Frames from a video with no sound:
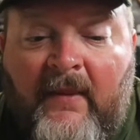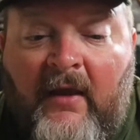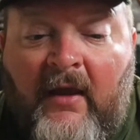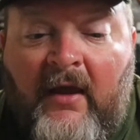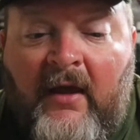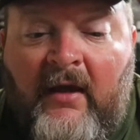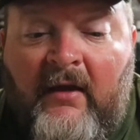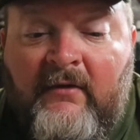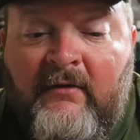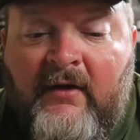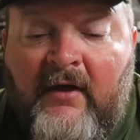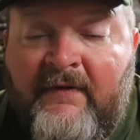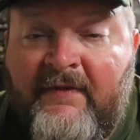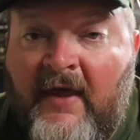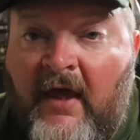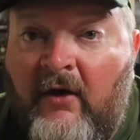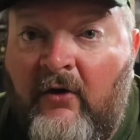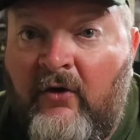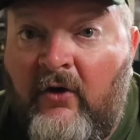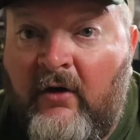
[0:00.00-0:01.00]
and get
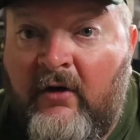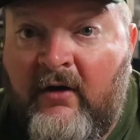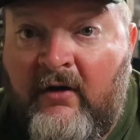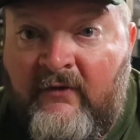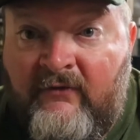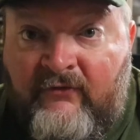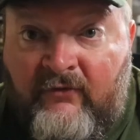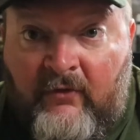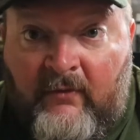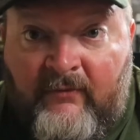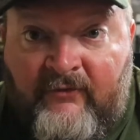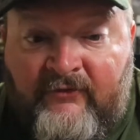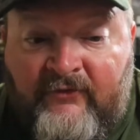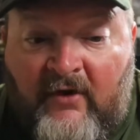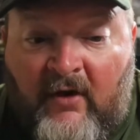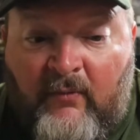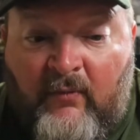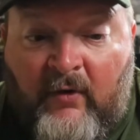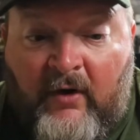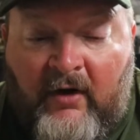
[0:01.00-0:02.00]
that hook into them
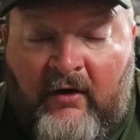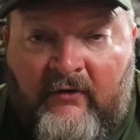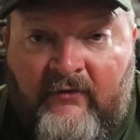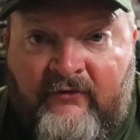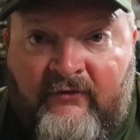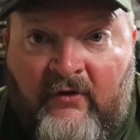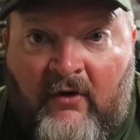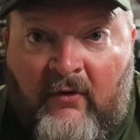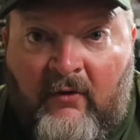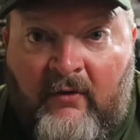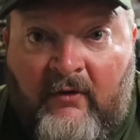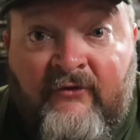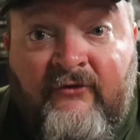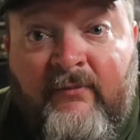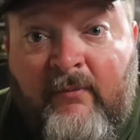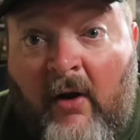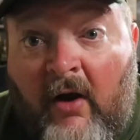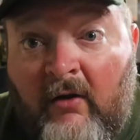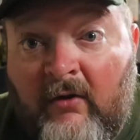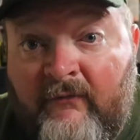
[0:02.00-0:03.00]
somewhere. So on
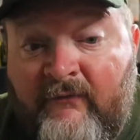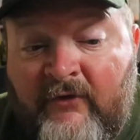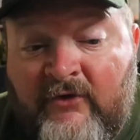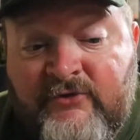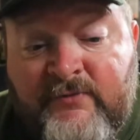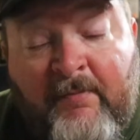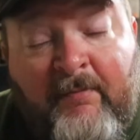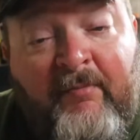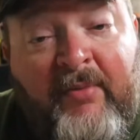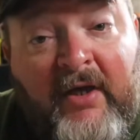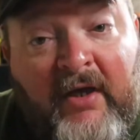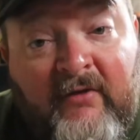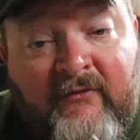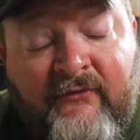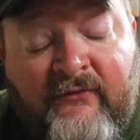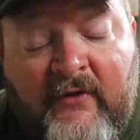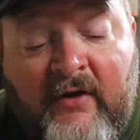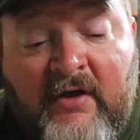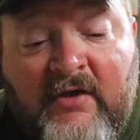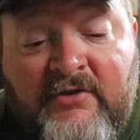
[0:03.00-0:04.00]
smaller fish, big
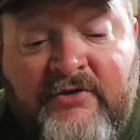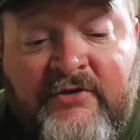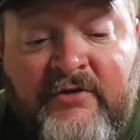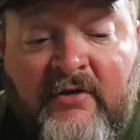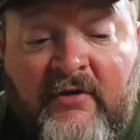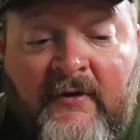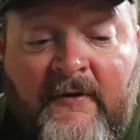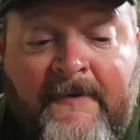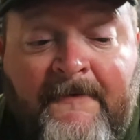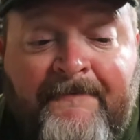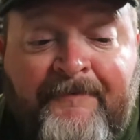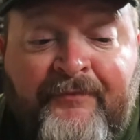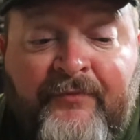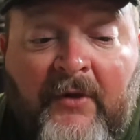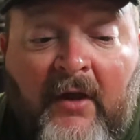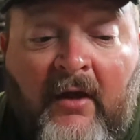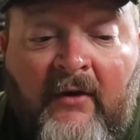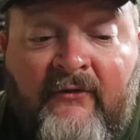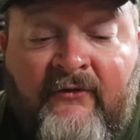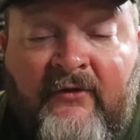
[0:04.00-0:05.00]
fish,
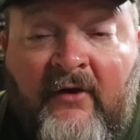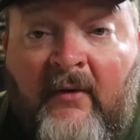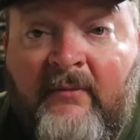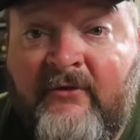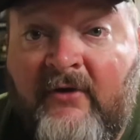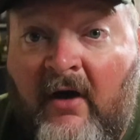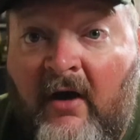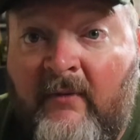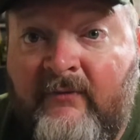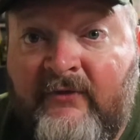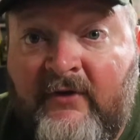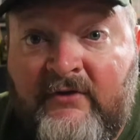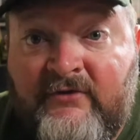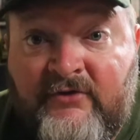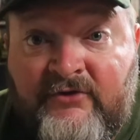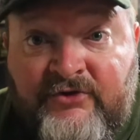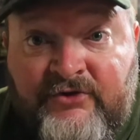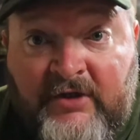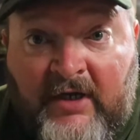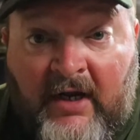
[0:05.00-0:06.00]
sometimes
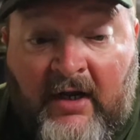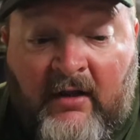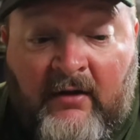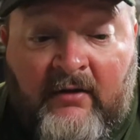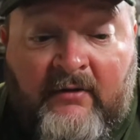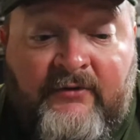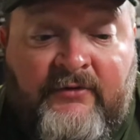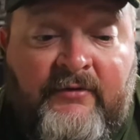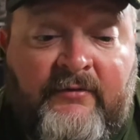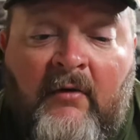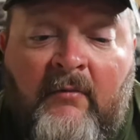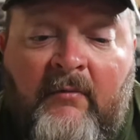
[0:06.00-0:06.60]
it's a challenge